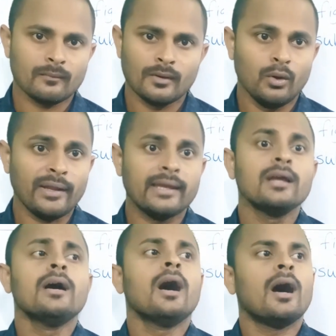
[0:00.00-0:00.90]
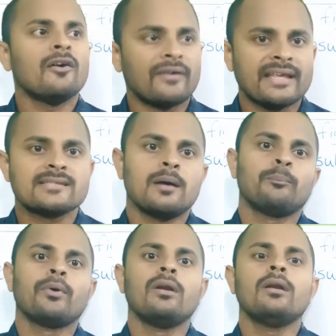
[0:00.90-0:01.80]
Okay, for
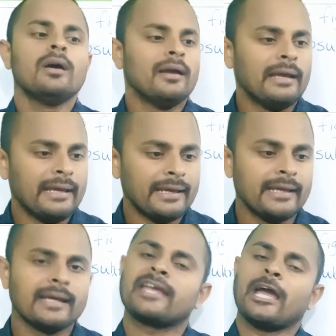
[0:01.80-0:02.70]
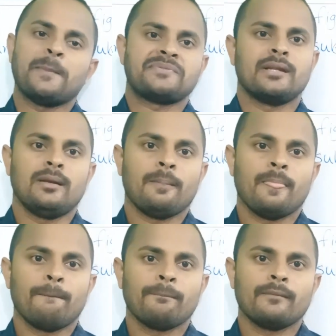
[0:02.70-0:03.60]
example, a capsule
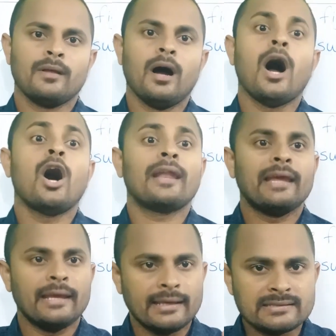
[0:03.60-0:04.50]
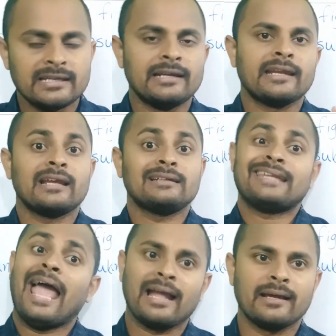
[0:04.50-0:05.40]
or a cylindrical
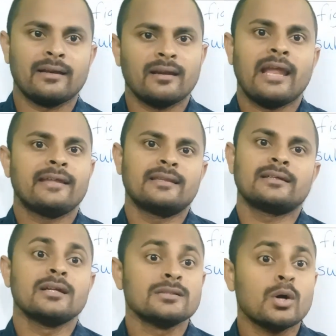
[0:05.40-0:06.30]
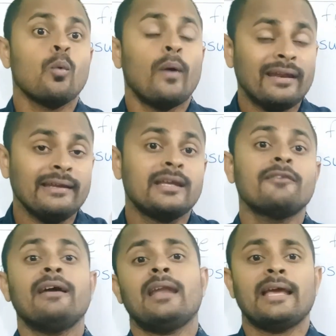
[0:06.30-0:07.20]
tanker like that. So when he
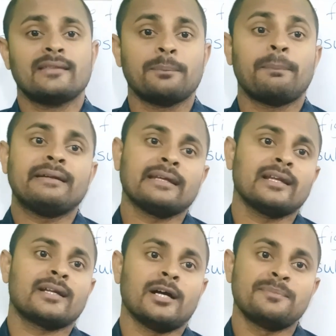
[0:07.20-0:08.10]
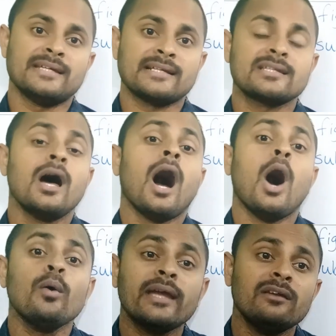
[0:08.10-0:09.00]
given like that particular objects,
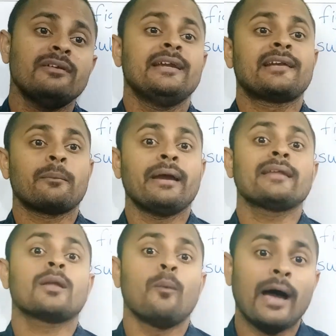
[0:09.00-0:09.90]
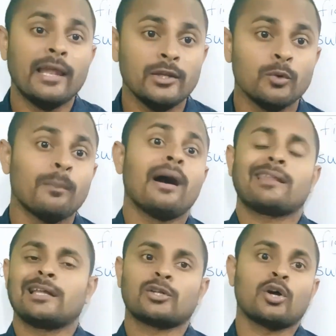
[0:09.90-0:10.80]
how can we determine the volume or
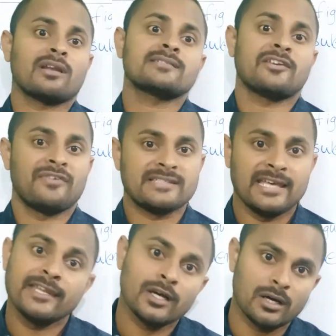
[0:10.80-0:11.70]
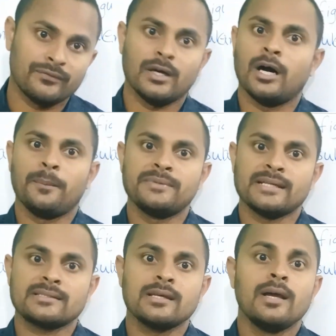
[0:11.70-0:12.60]
the total surface area of the
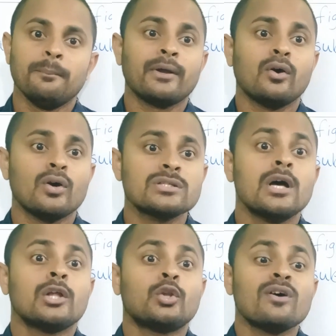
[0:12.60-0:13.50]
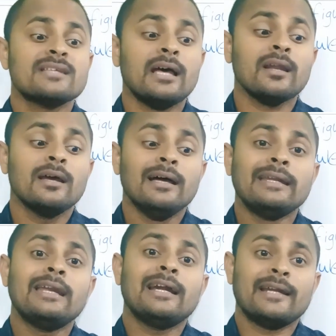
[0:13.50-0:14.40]
objects? Because those are
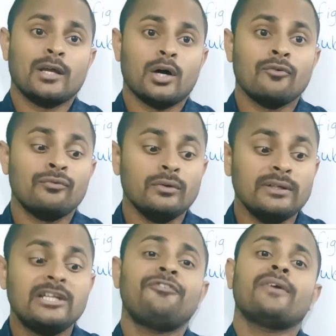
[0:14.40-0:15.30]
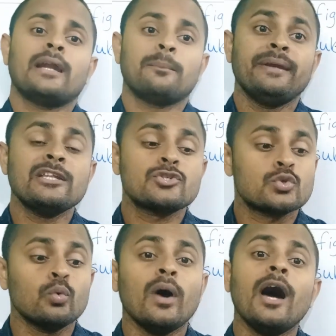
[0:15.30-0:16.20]
related of different means
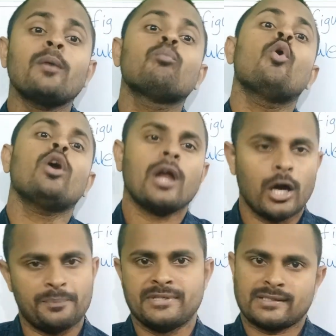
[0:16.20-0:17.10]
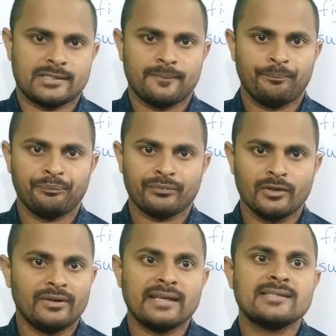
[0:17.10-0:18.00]
two or more objects.
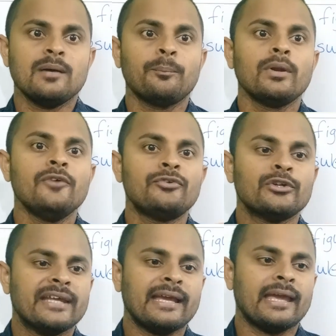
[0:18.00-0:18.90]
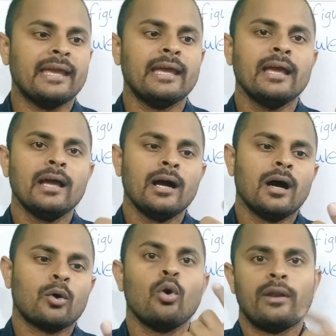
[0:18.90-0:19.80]
For example, if you take a
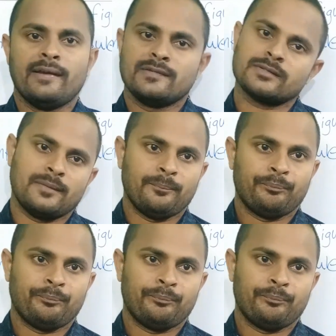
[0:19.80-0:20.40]
cone ice cream.